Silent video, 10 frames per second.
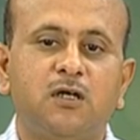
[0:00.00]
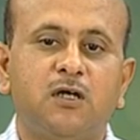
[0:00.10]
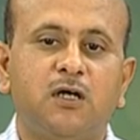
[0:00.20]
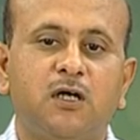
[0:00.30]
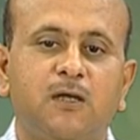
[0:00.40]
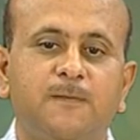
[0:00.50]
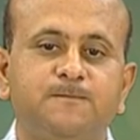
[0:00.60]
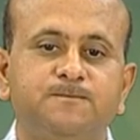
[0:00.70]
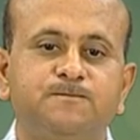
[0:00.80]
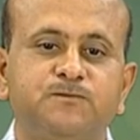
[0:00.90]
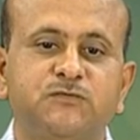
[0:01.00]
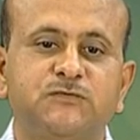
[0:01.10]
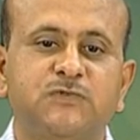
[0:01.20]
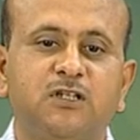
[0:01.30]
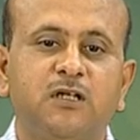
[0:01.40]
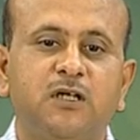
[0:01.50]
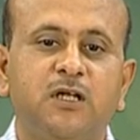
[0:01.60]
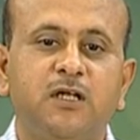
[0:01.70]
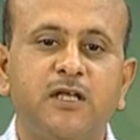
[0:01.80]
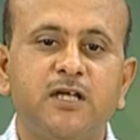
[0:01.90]
Uh,
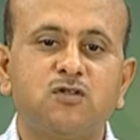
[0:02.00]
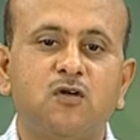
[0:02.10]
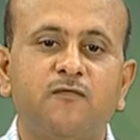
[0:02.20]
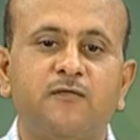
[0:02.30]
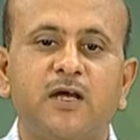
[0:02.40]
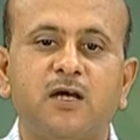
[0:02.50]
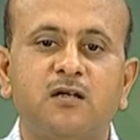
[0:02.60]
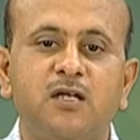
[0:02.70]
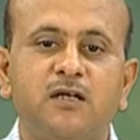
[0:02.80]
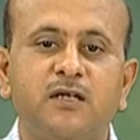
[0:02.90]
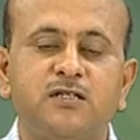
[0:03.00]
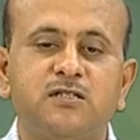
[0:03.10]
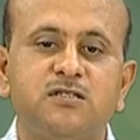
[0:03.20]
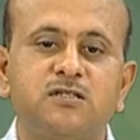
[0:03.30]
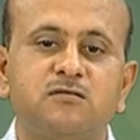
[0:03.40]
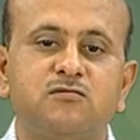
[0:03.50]
in case of acrylic resins